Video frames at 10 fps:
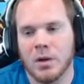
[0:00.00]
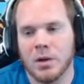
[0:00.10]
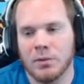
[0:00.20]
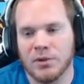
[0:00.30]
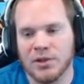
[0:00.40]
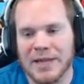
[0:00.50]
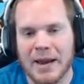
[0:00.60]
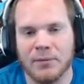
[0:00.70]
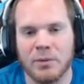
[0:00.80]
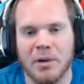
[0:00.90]
which is
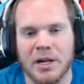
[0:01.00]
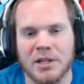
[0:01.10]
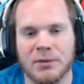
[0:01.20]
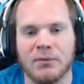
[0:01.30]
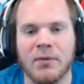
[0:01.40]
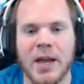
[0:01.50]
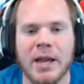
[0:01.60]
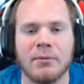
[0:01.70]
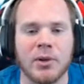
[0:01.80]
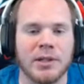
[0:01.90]
everybody's
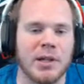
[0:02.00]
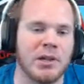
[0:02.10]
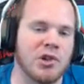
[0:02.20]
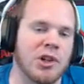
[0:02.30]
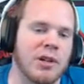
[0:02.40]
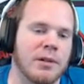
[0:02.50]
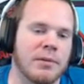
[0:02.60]
favorite dungeon.